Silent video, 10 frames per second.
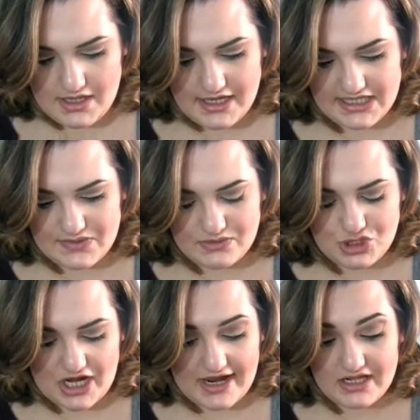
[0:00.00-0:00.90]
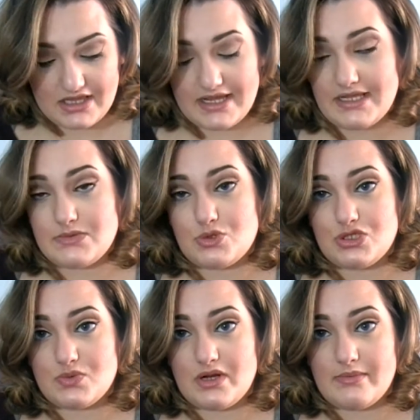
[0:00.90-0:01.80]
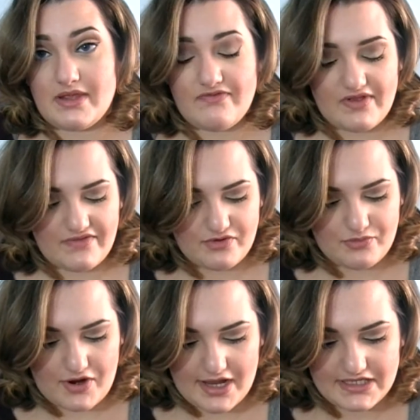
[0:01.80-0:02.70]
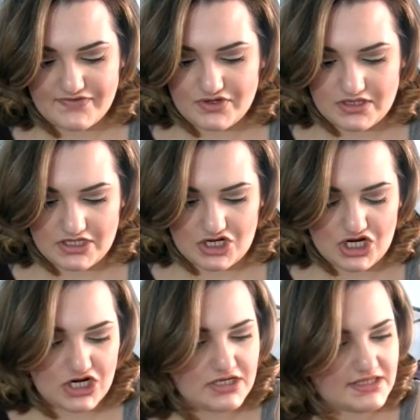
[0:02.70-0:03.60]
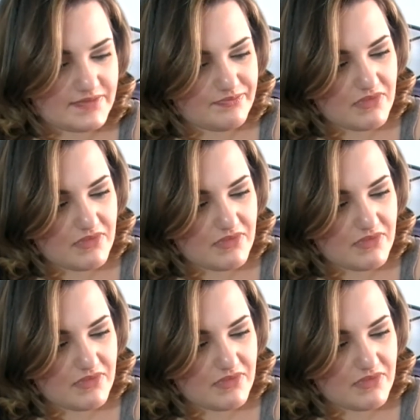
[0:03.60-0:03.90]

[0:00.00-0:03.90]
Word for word: It's from China Glaze, which is one of my favorite brands for glitters